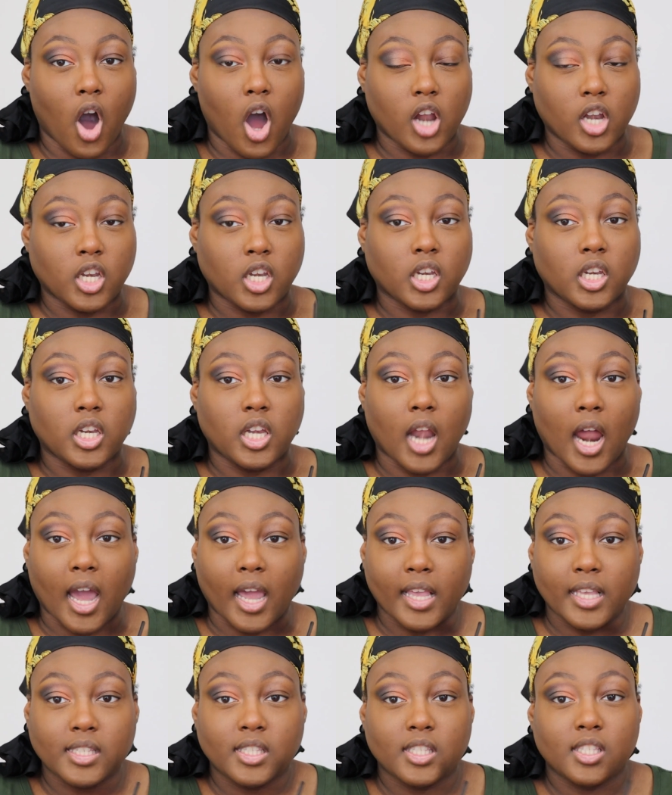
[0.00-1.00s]
a
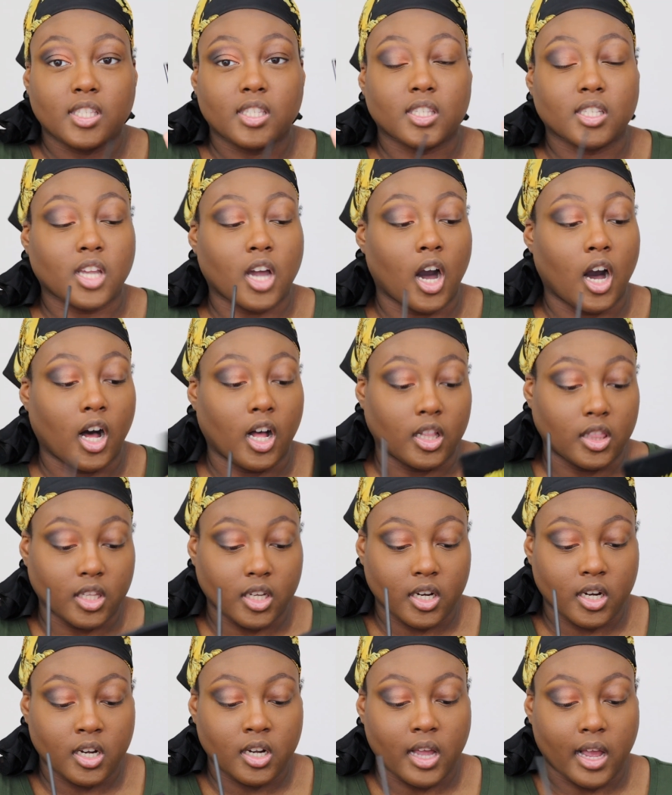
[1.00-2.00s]
nice
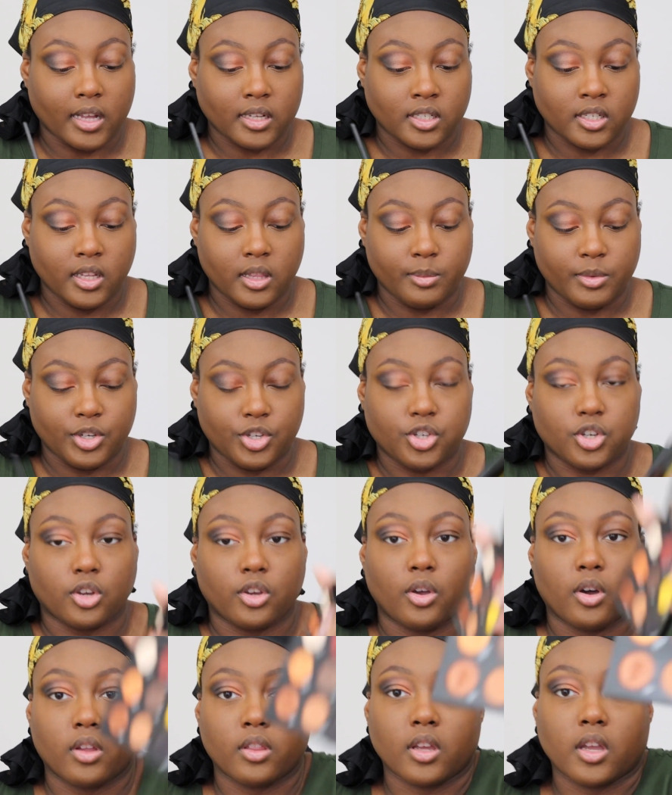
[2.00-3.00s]
color. Actually, let me show
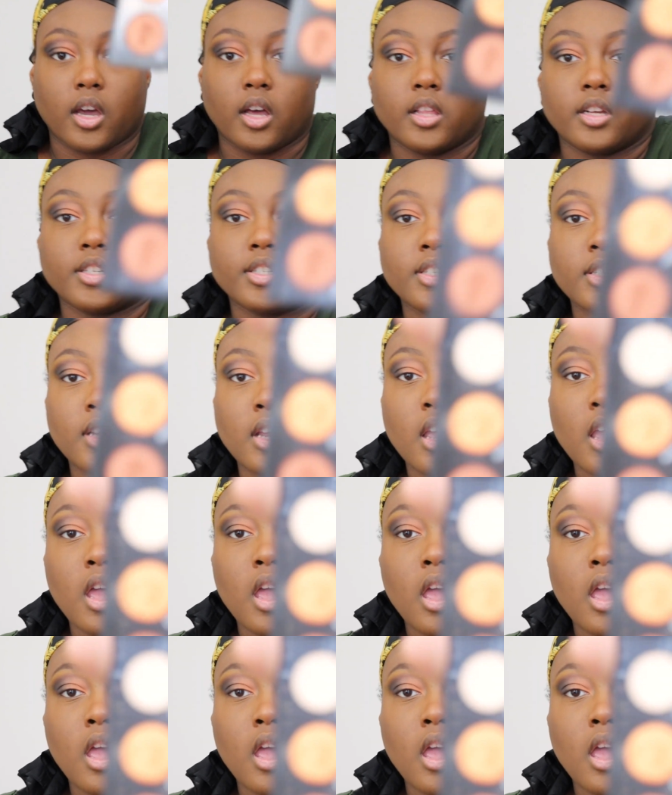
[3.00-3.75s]
you all the colors.